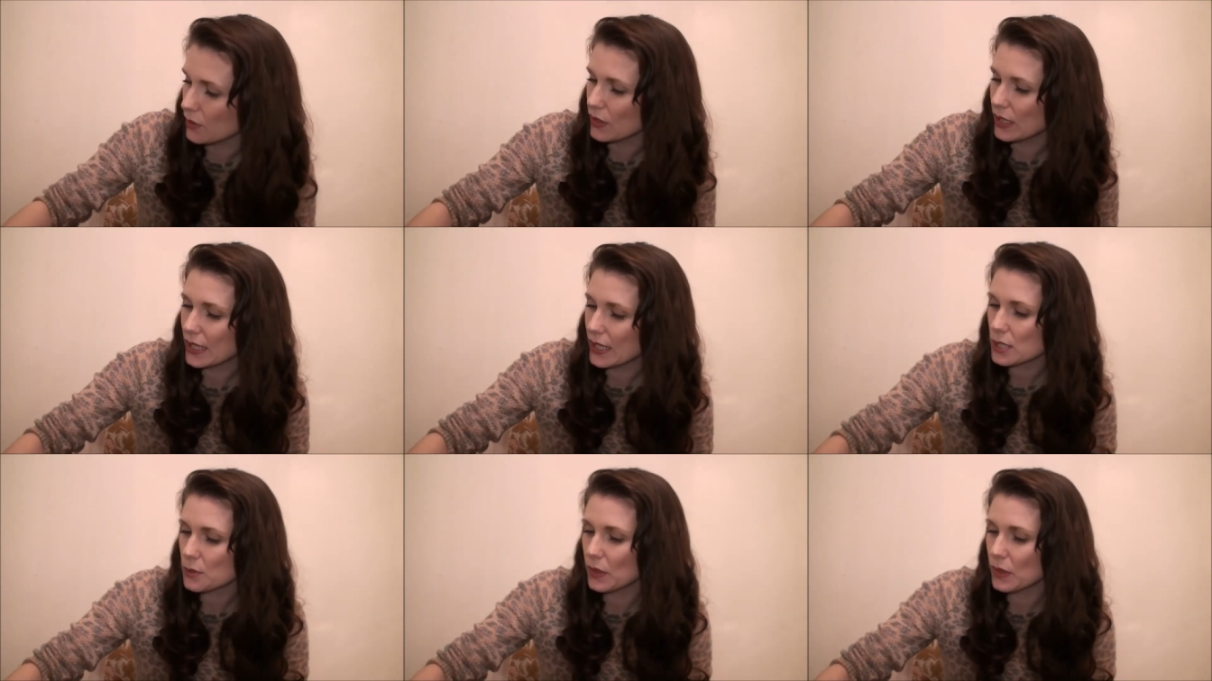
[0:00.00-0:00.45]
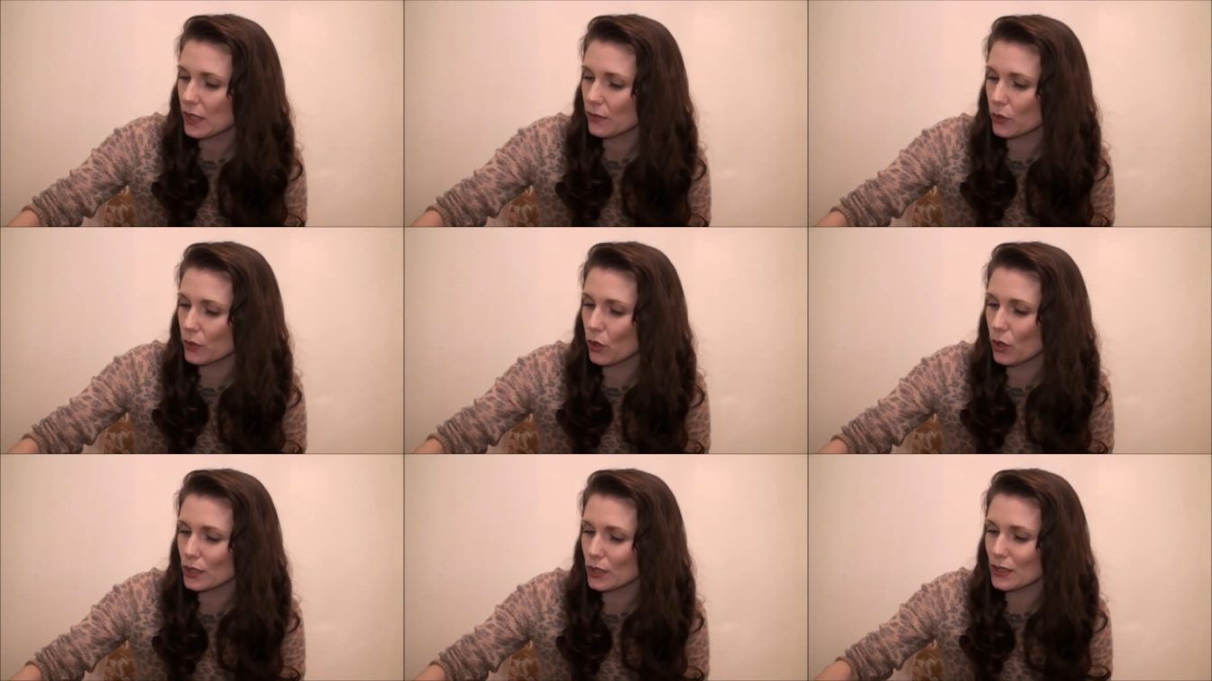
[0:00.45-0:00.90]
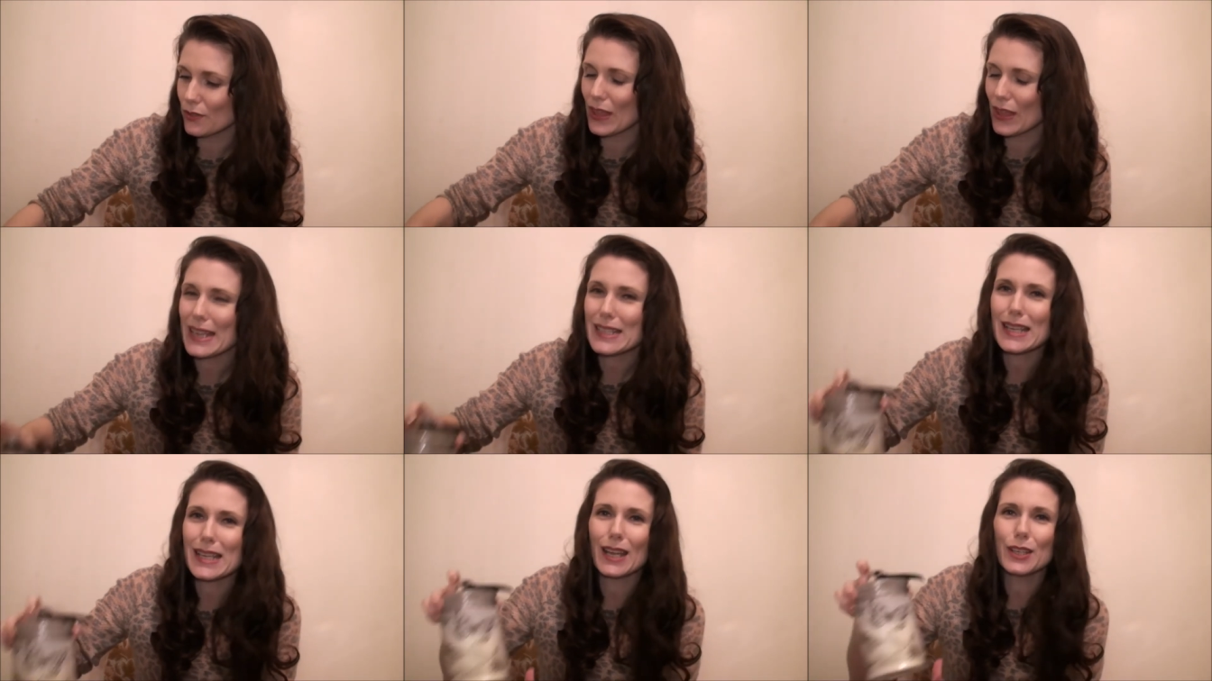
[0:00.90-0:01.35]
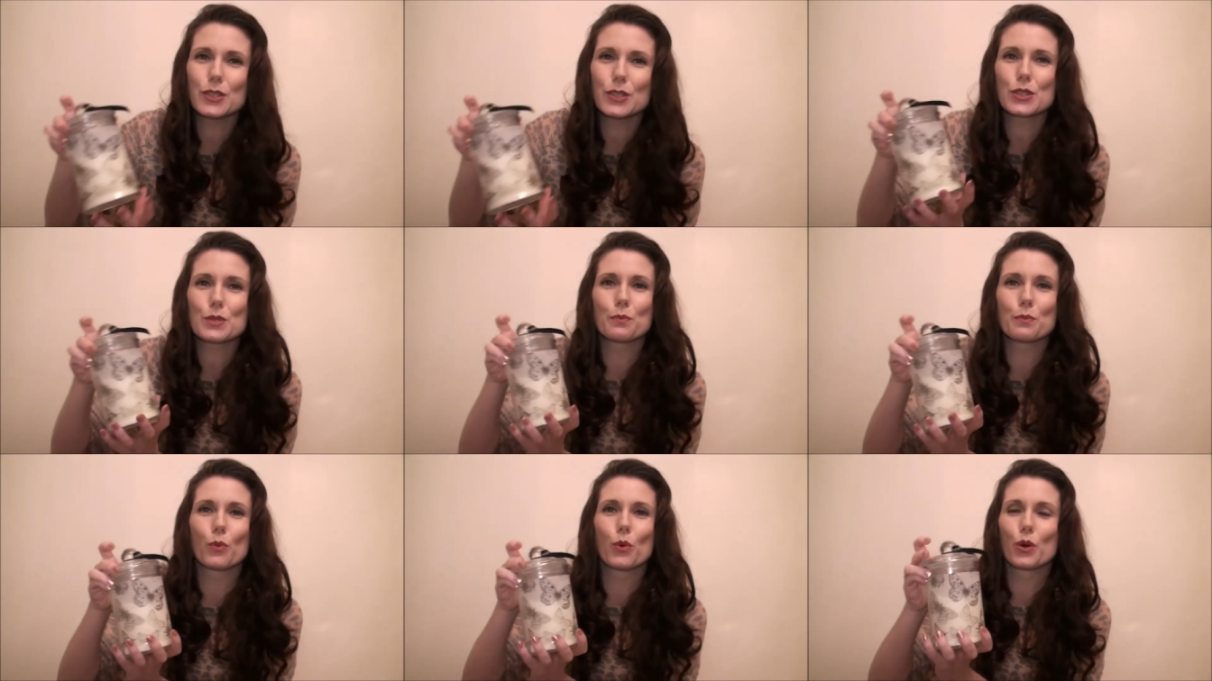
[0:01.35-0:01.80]
the next one I've got, this I
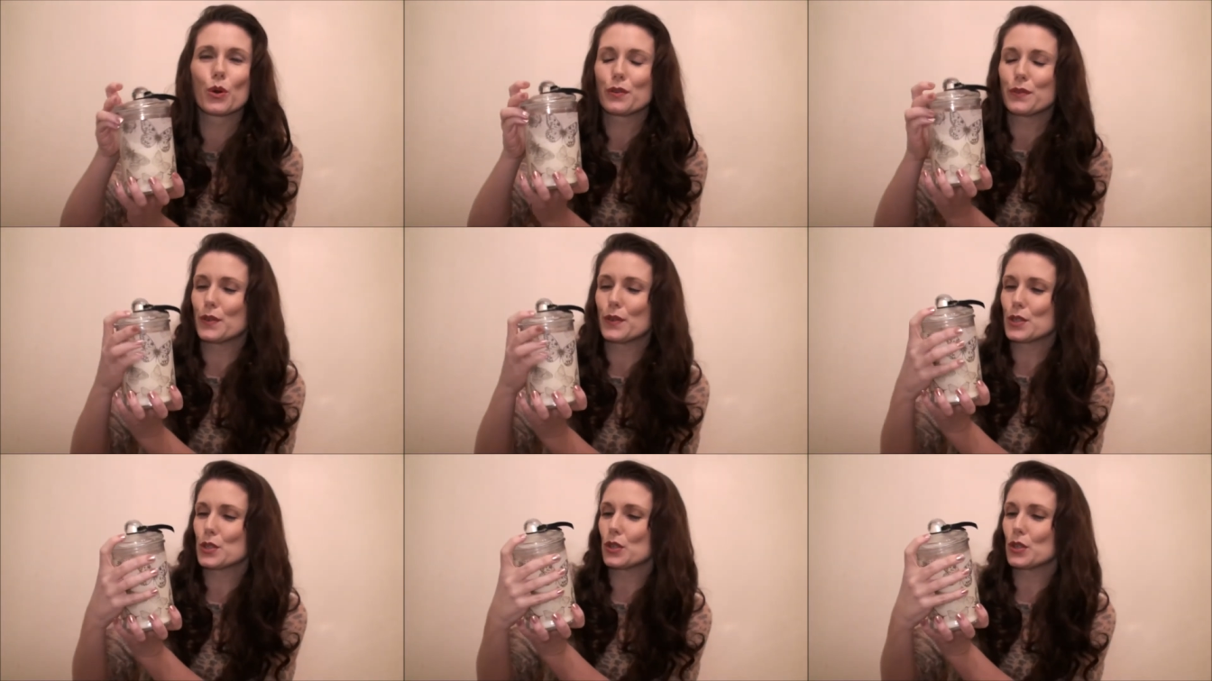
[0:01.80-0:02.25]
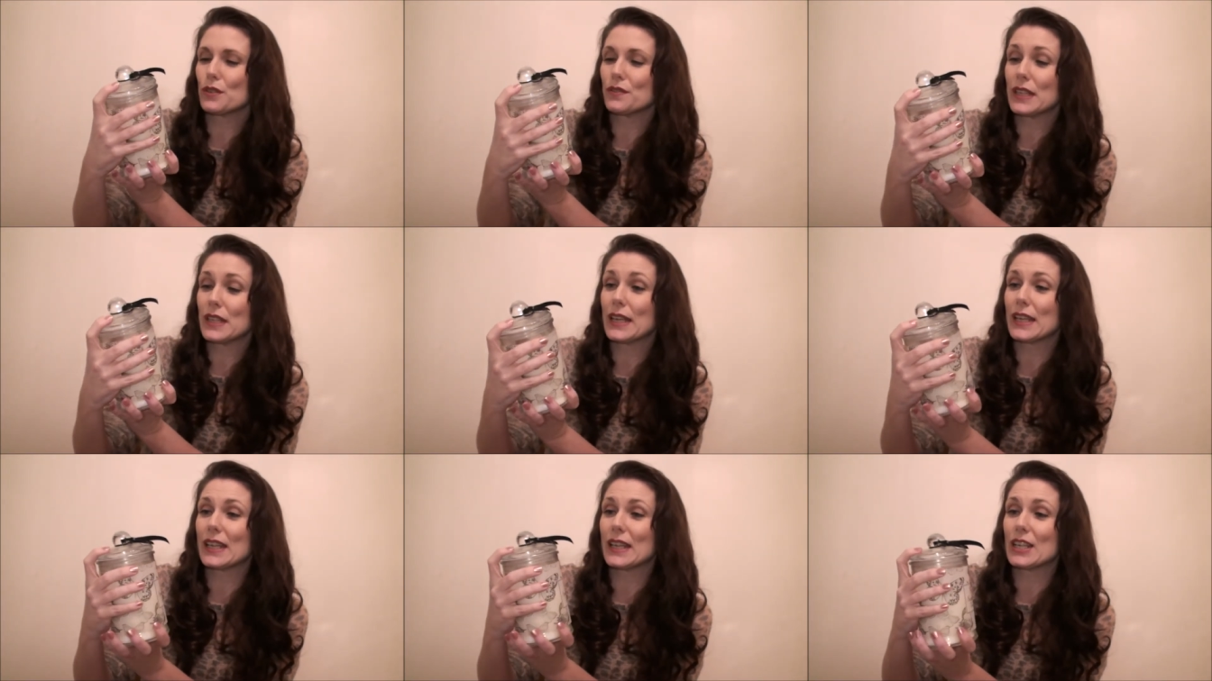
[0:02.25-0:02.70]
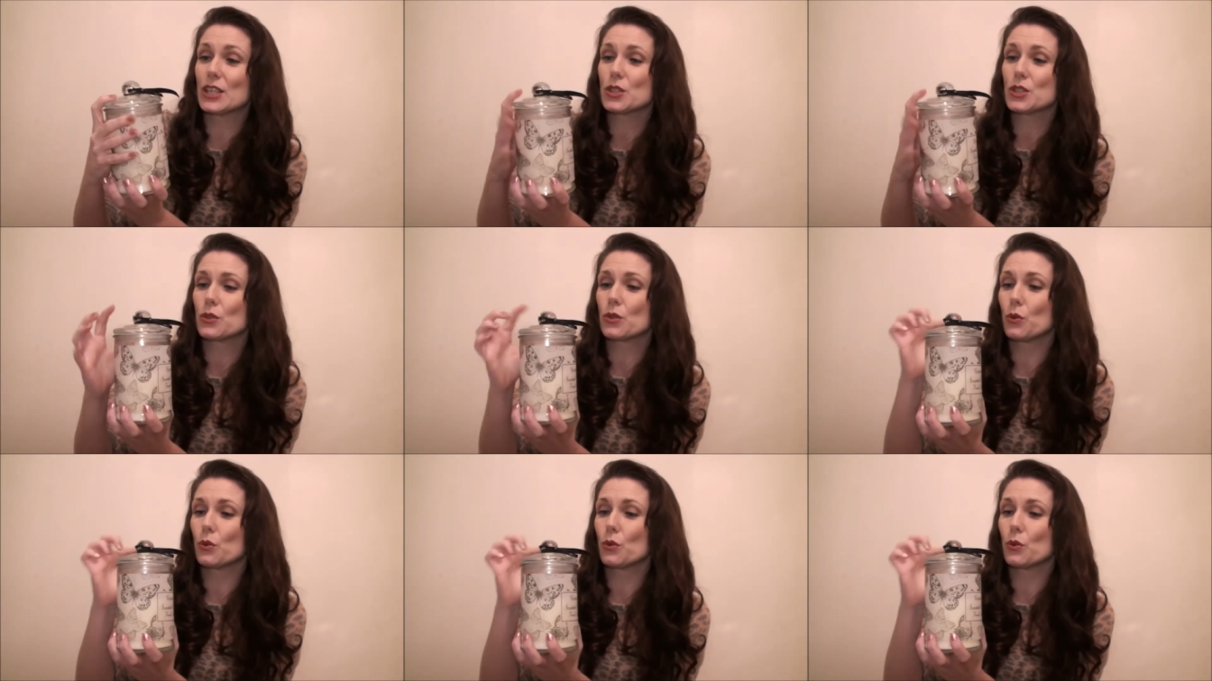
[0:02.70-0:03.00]
use more for sort of decoration,